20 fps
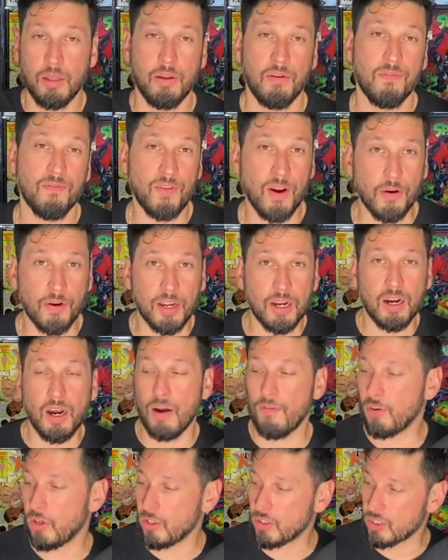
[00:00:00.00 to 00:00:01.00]
variant
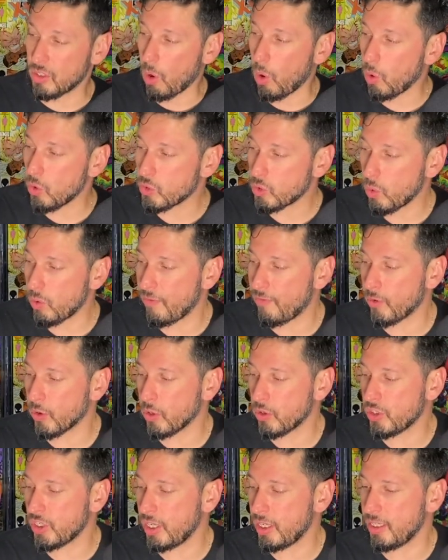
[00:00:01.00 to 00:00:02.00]
cover. It's also a
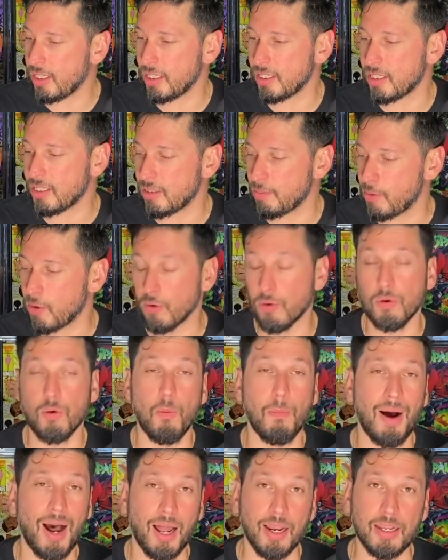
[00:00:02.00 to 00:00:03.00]
Virgin. This is Miracle
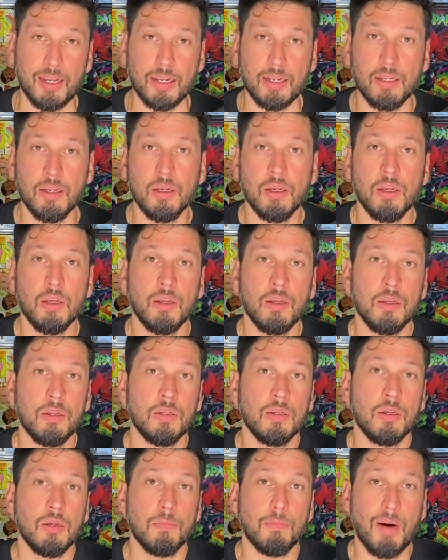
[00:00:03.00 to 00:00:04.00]
Molly.
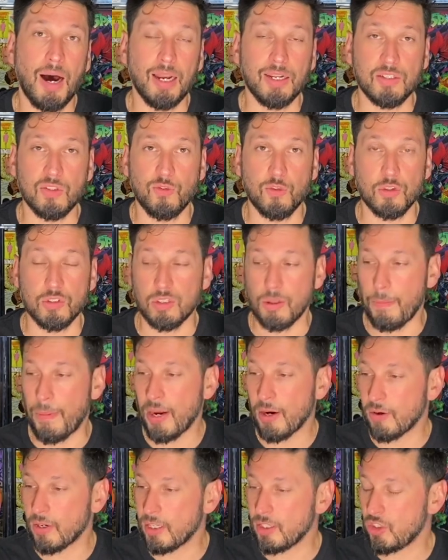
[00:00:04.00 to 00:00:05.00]
Molly's first
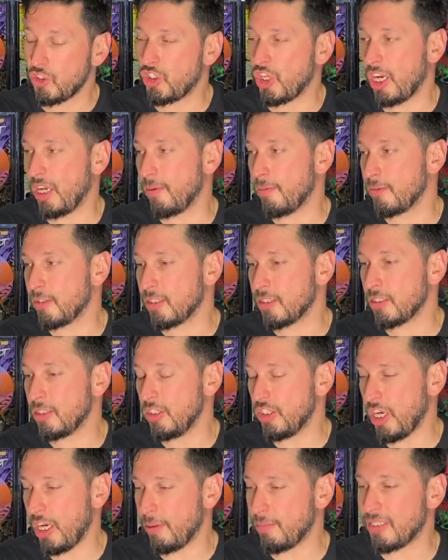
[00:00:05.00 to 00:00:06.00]
appearance.
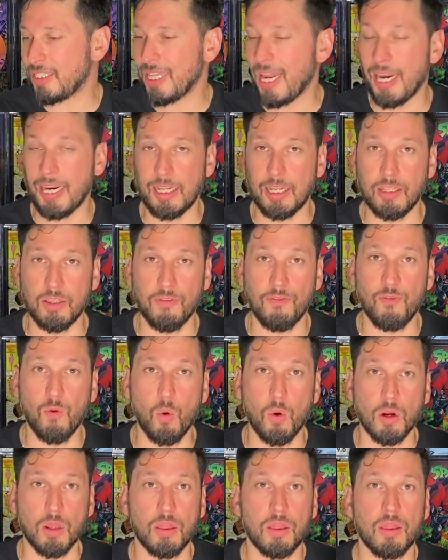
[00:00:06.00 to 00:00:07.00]
James Tiny and the
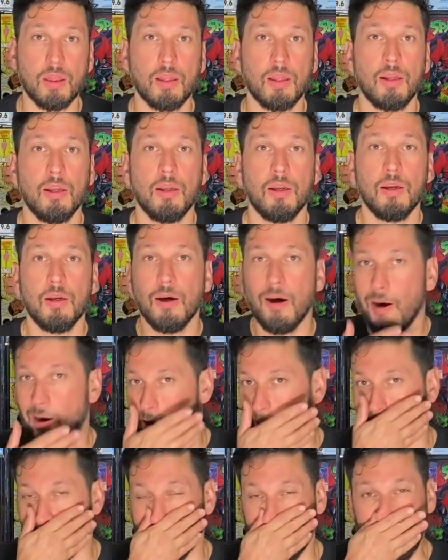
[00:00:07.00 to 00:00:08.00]
Fourth.
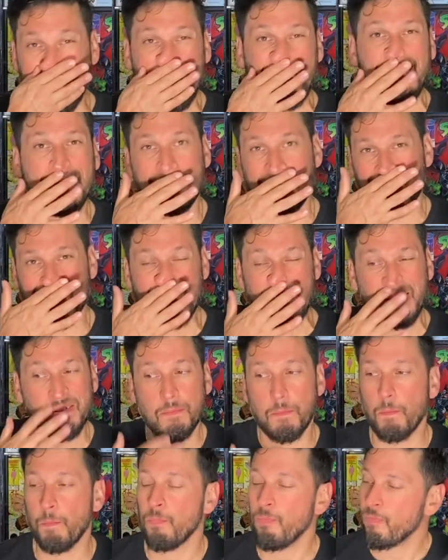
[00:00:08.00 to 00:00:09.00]
Goodness.
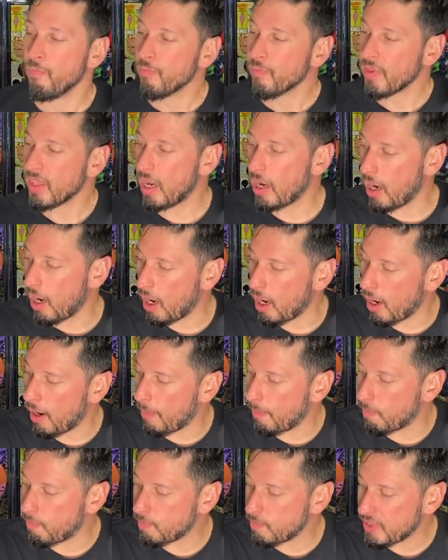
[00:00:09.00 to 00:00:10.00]

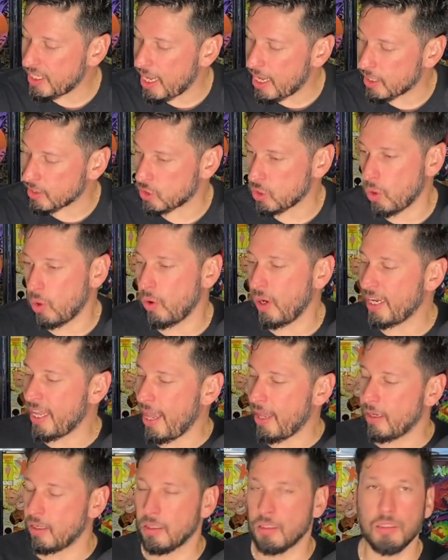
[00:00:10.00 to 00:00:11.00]
Yeah, so
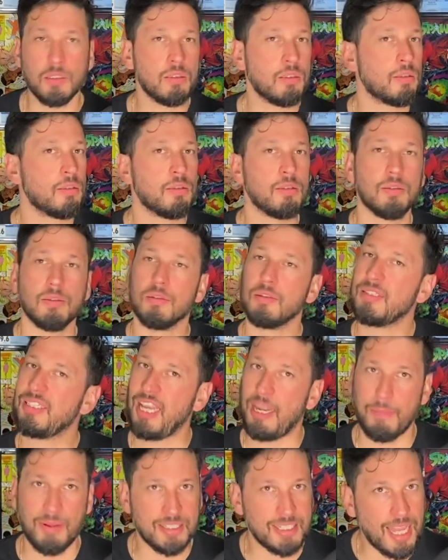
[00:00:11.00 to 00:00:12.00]
again,
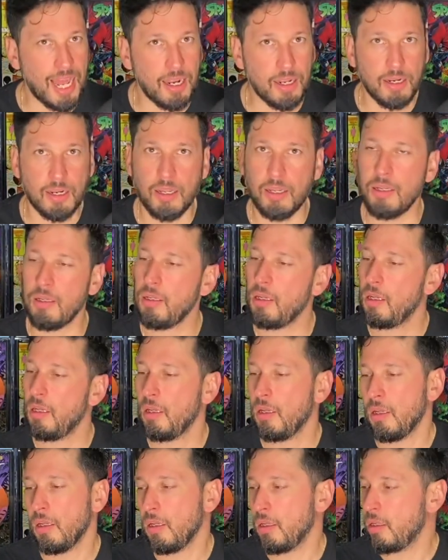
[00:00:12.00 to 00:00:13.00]
same mentality.
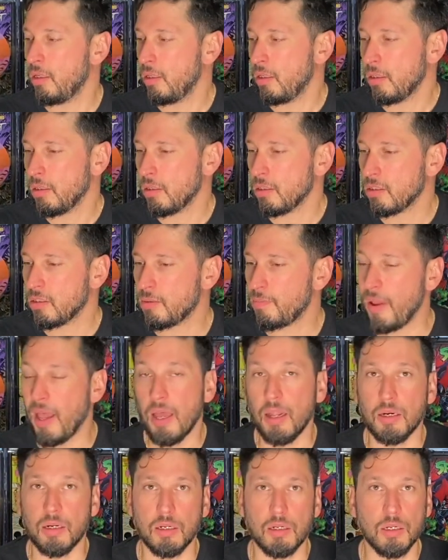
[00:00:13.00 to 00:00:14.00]

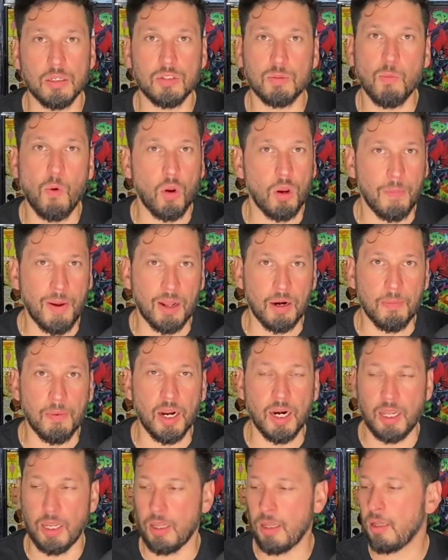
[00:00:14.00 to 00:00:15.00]
Spend a small amount of
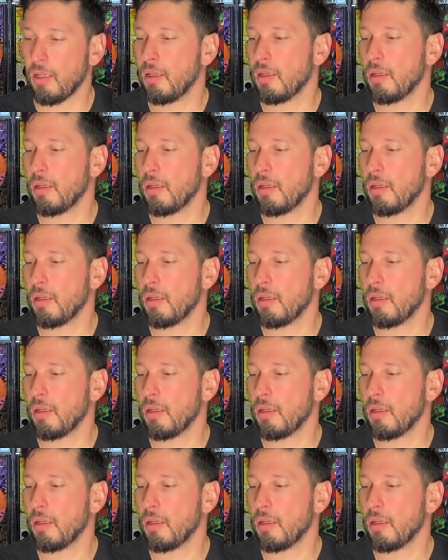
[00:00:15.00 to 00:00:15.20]
money